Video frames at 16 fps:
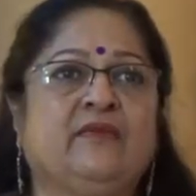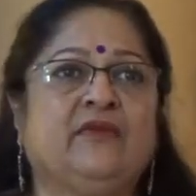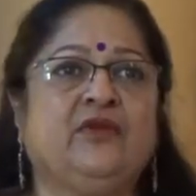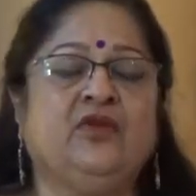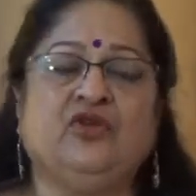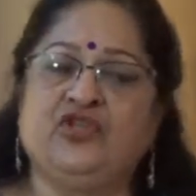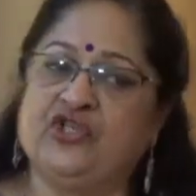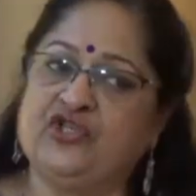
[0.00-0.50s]

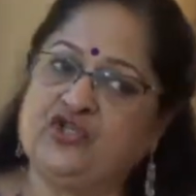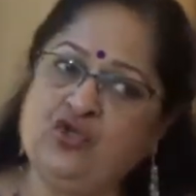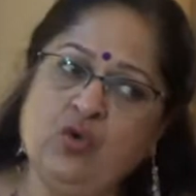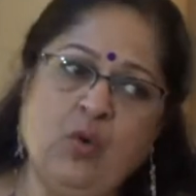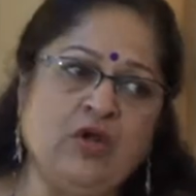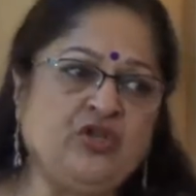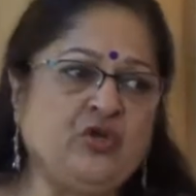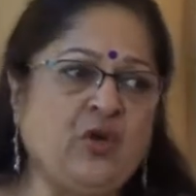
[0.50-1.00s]
You just do
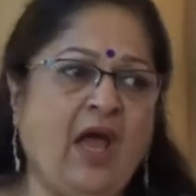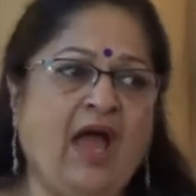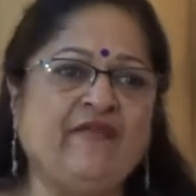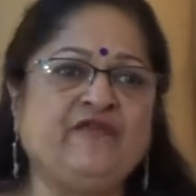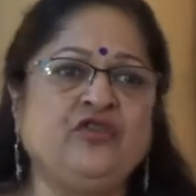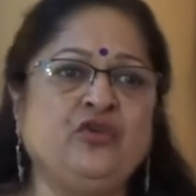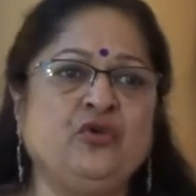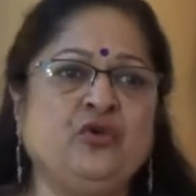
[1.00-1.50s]
what you have
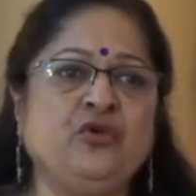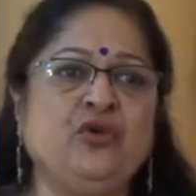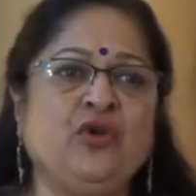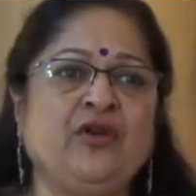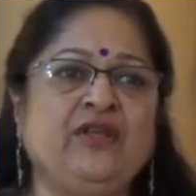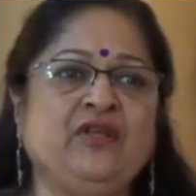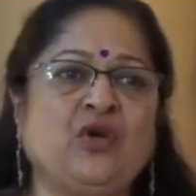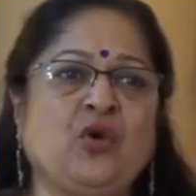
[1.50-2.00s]
to do
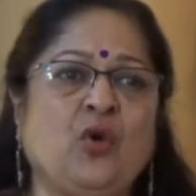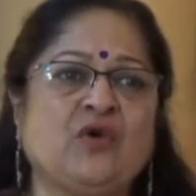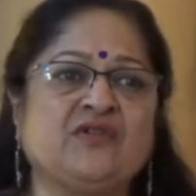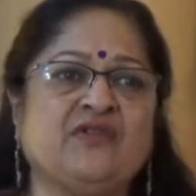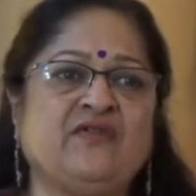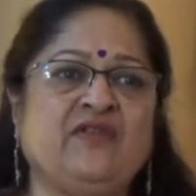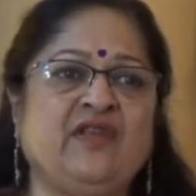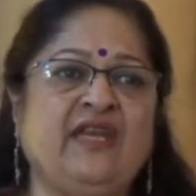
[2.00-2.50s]
during the course
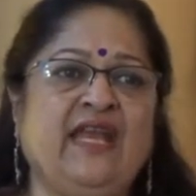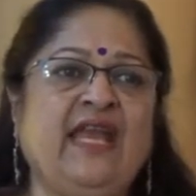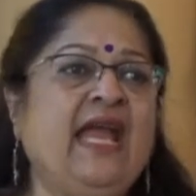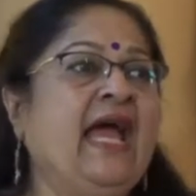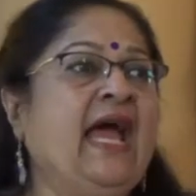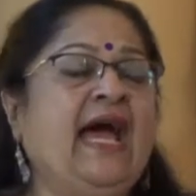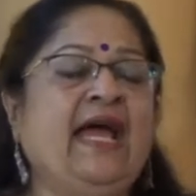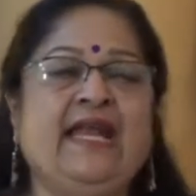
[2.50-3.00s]
of the day,
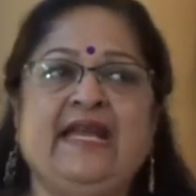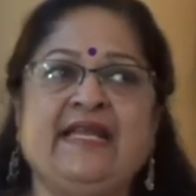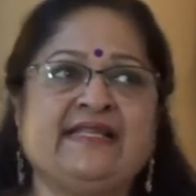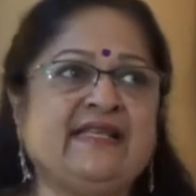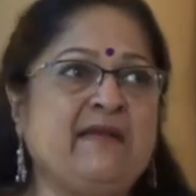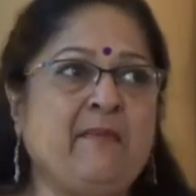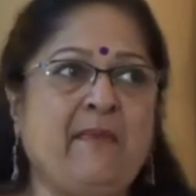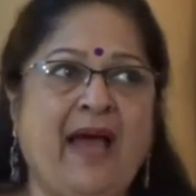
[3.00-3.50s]
and it
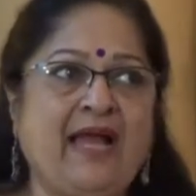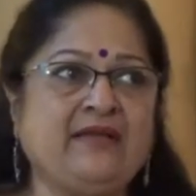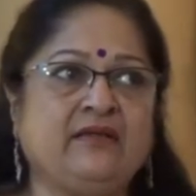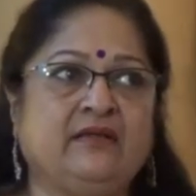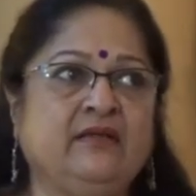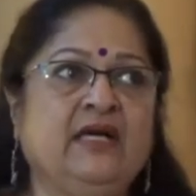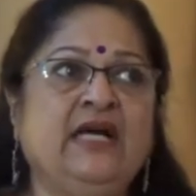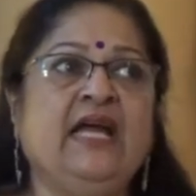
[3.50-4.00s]
doesn't matter.